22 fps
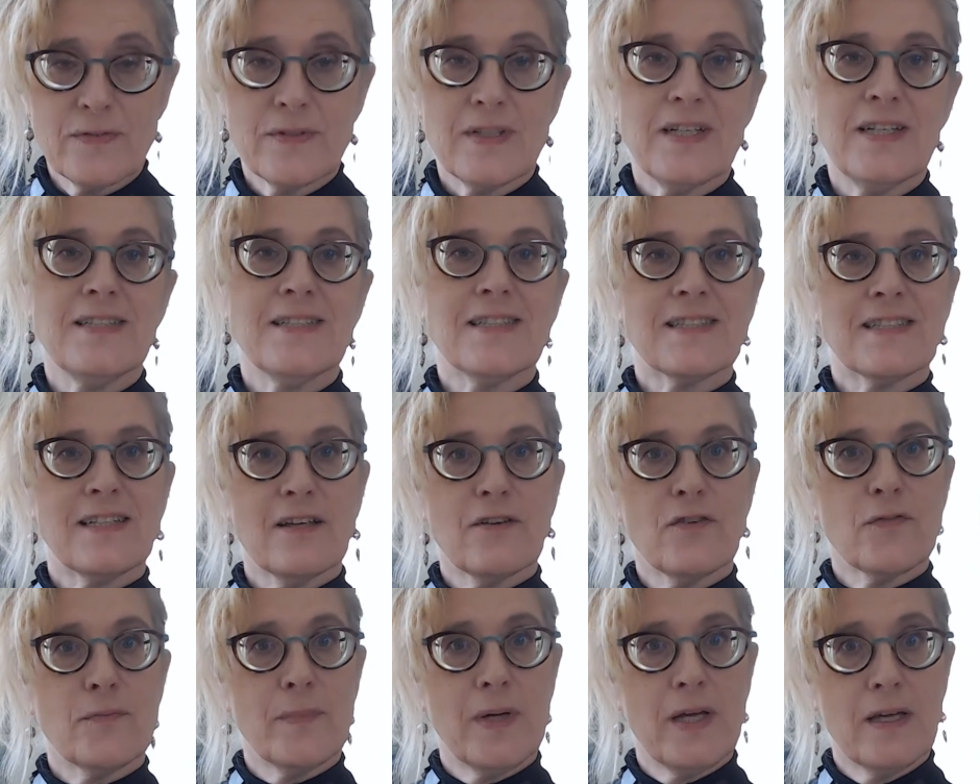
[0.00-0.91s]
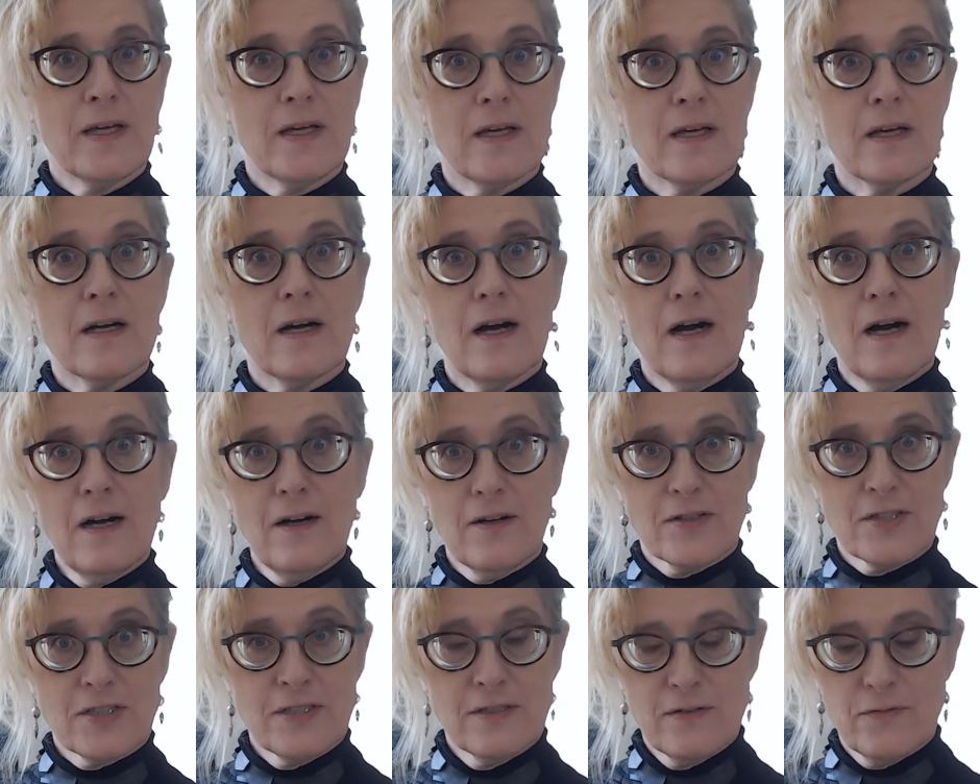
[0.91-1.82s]
instead of making
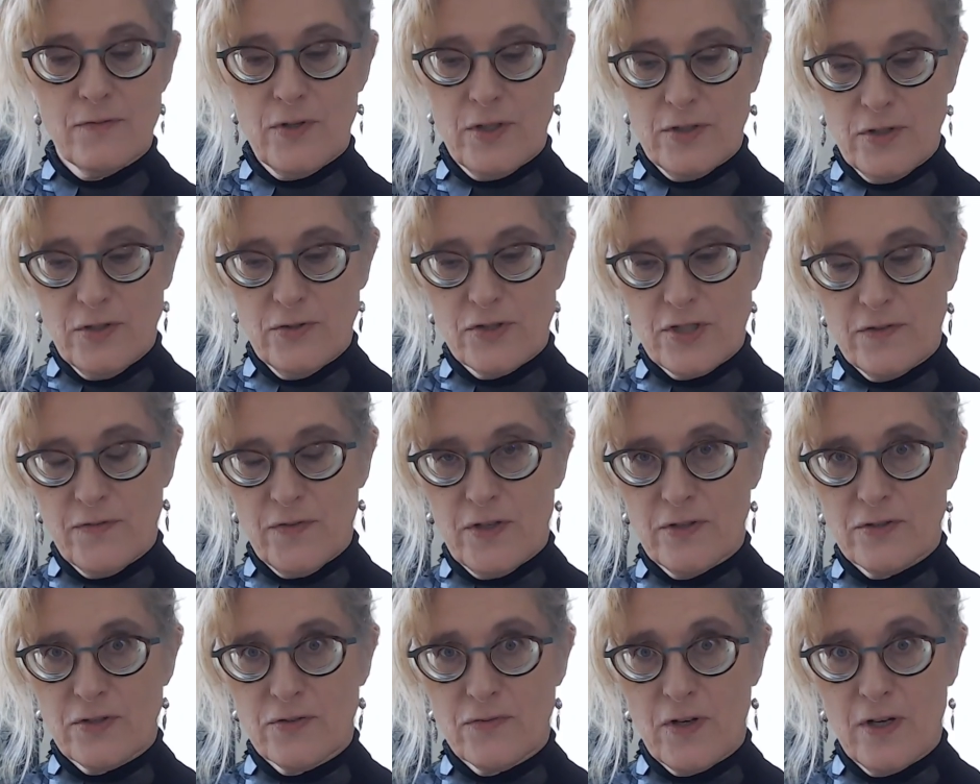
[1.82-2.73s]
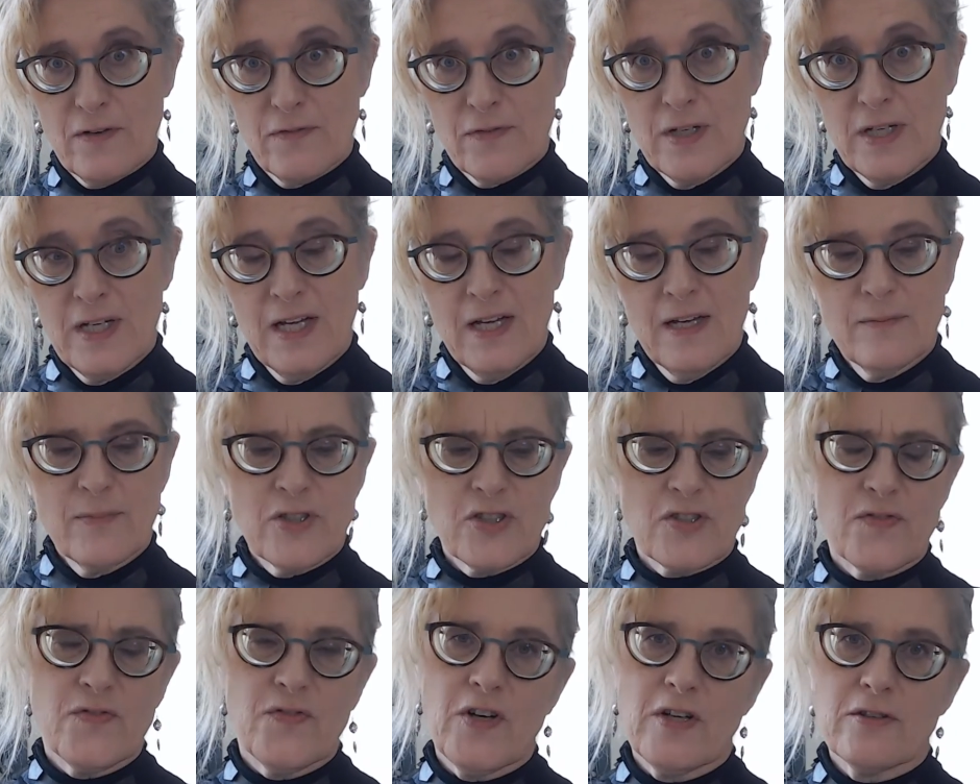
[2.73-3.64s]
art while using a photograph, because
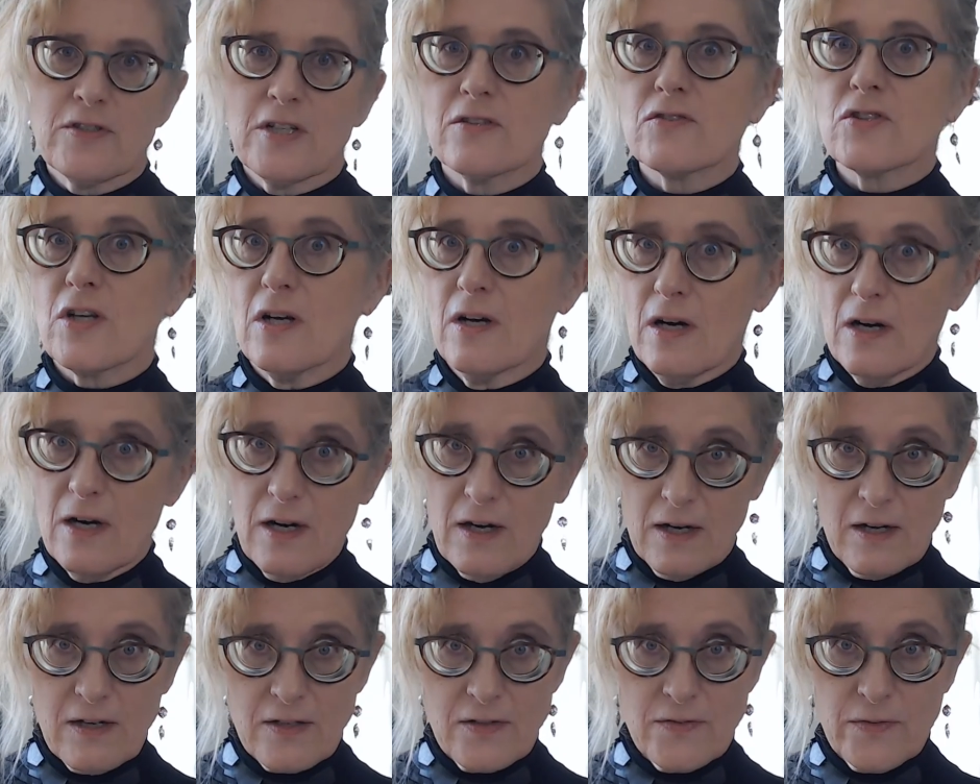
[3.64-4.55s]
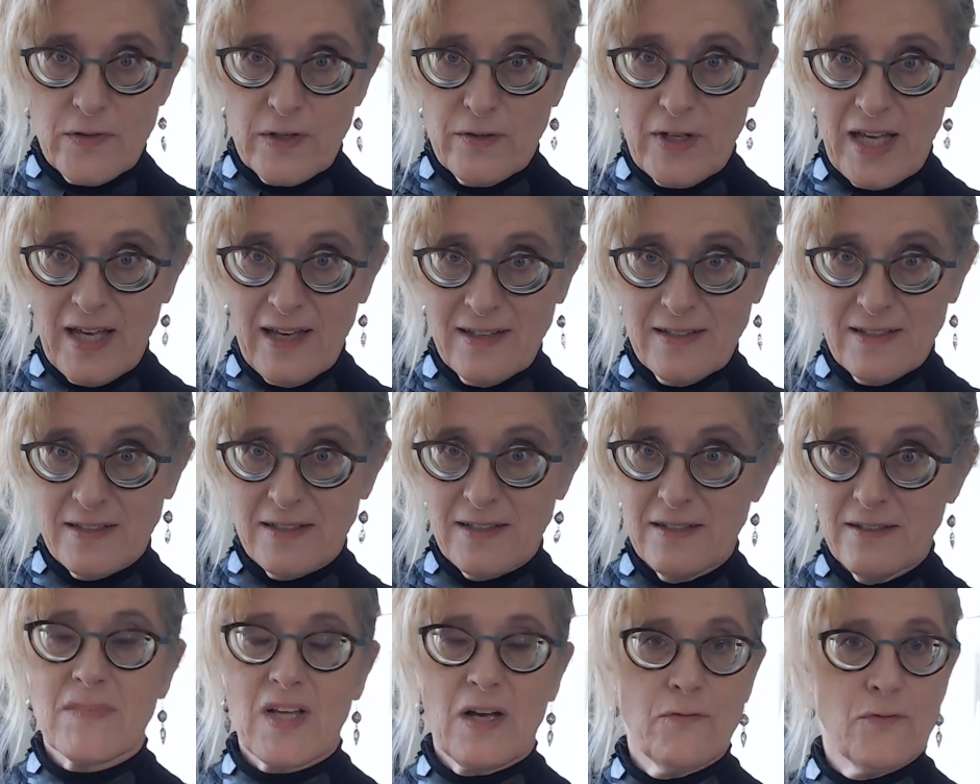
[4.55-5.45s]
photos are very handy.
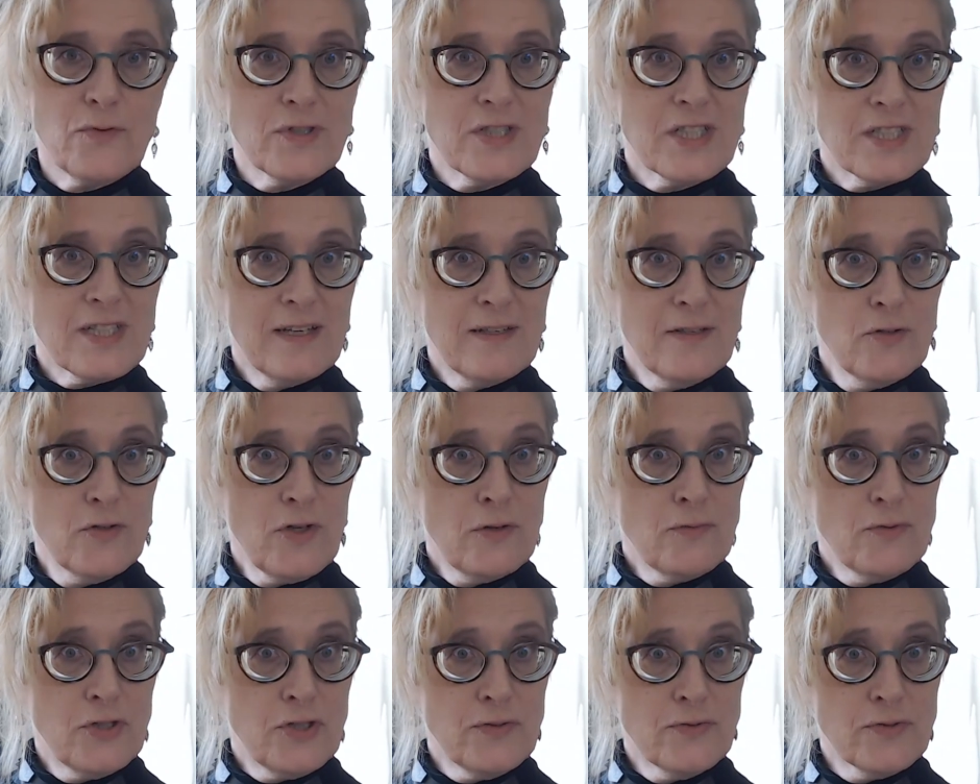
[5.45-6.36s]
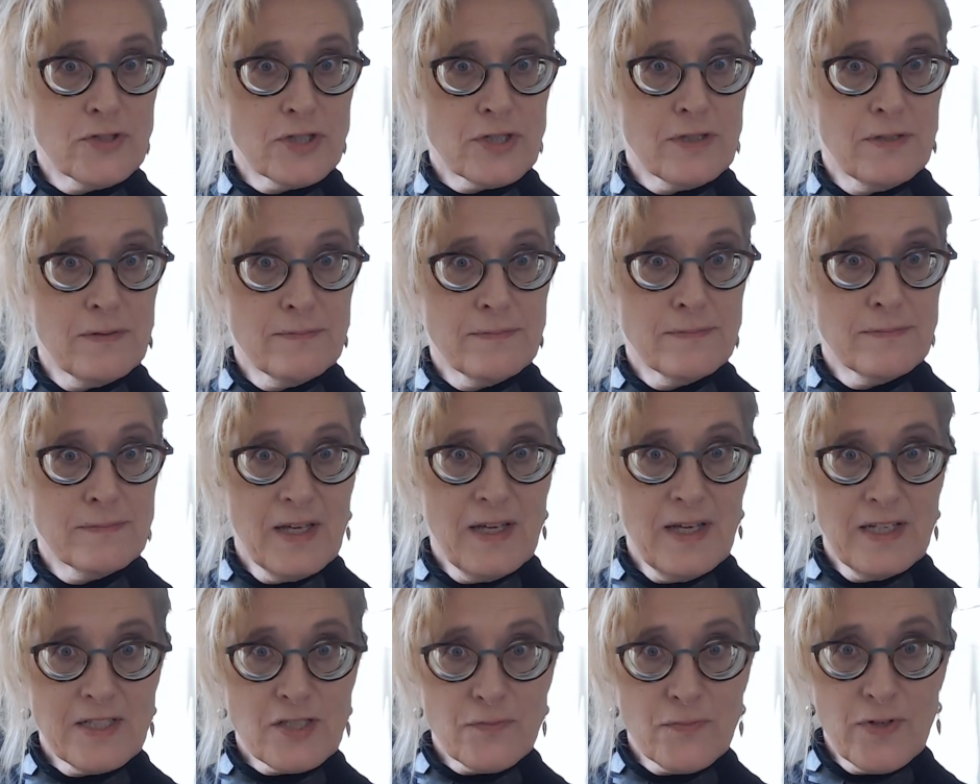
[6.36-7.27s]
I wouldn't say don't use them
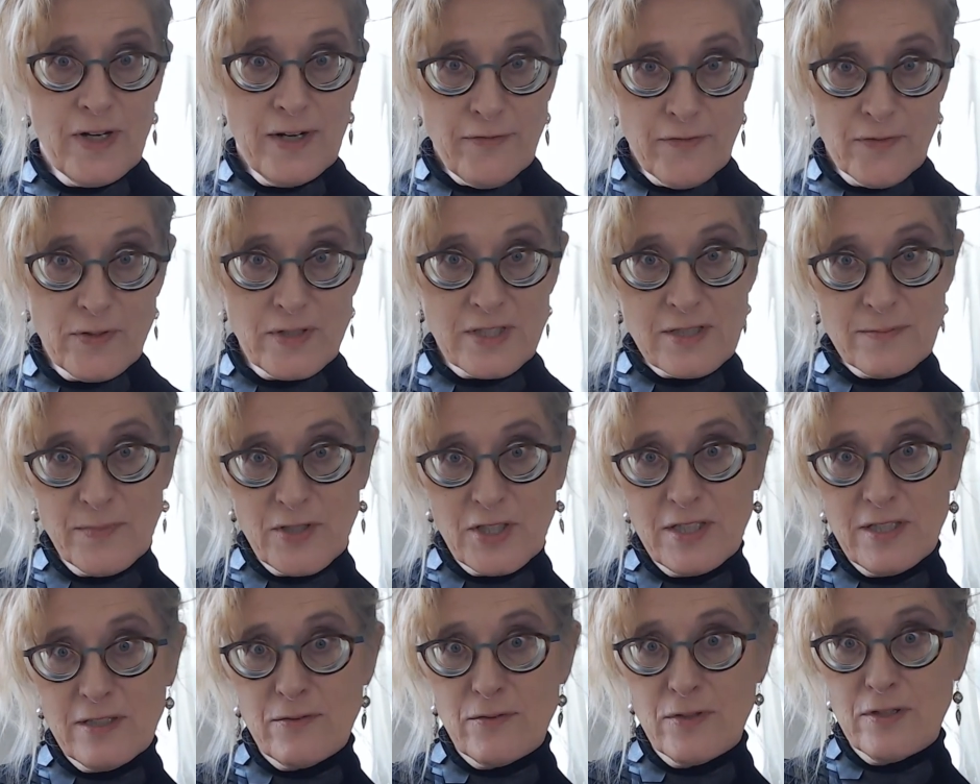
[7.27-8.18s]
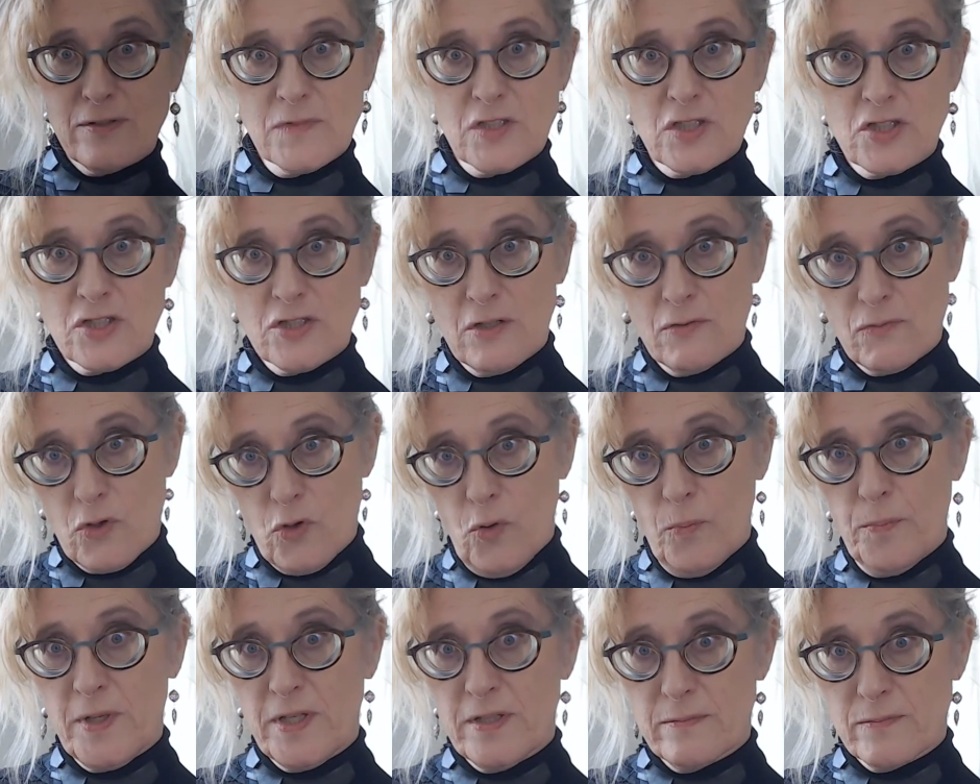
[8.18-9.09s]
as a reference material, just don't
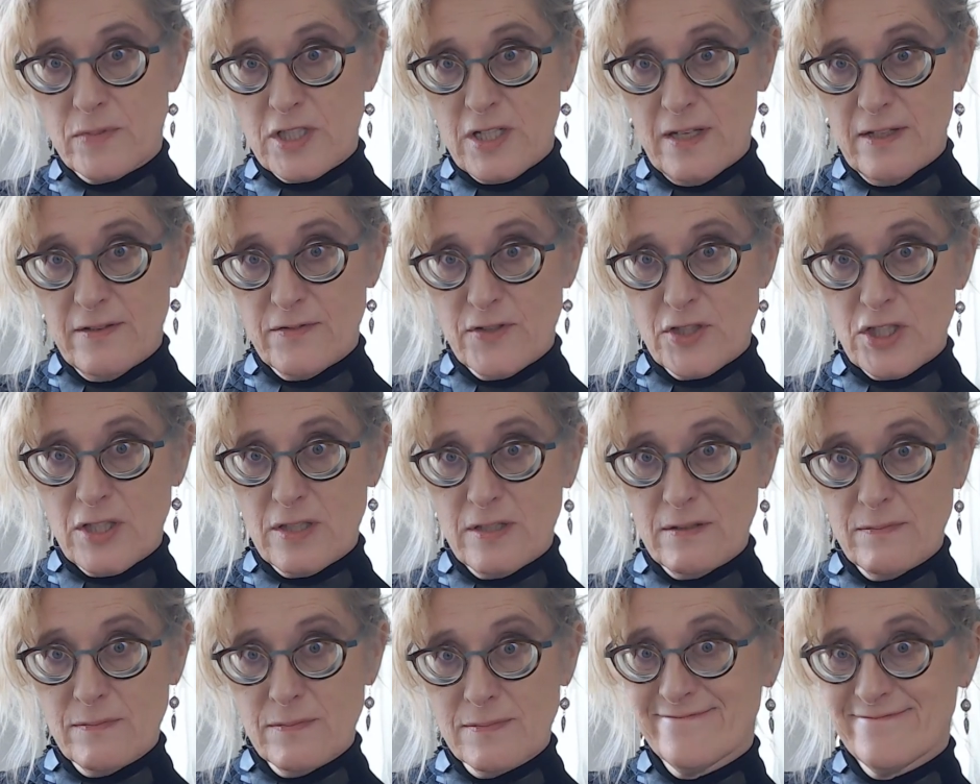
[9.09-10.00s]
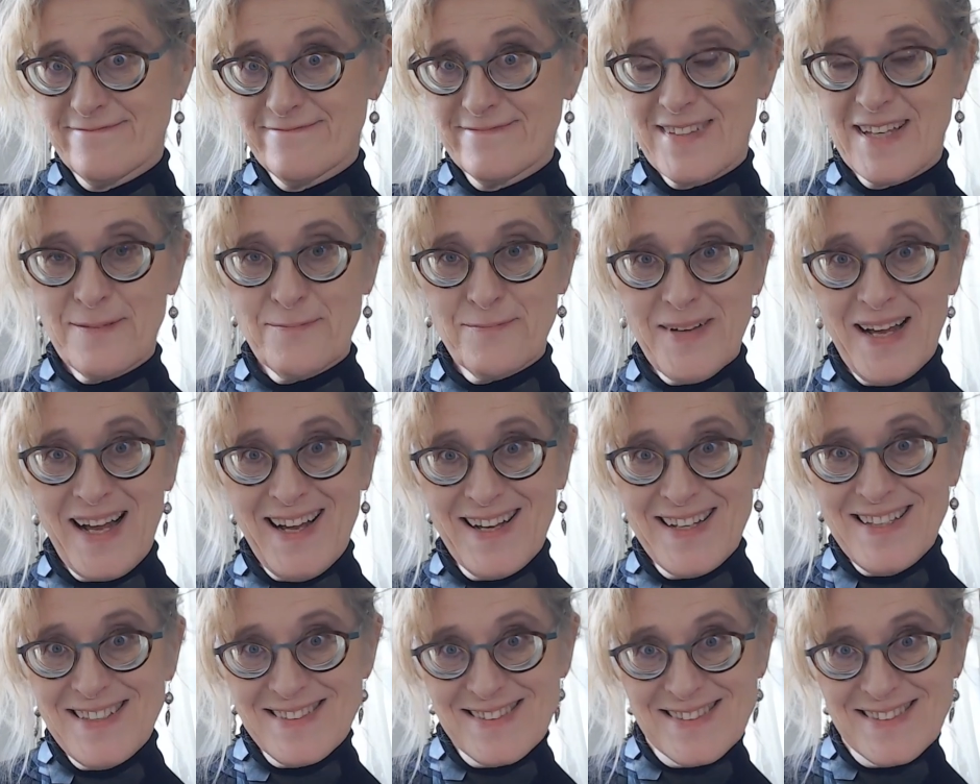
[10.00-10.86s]
copy them slavishly. Bye!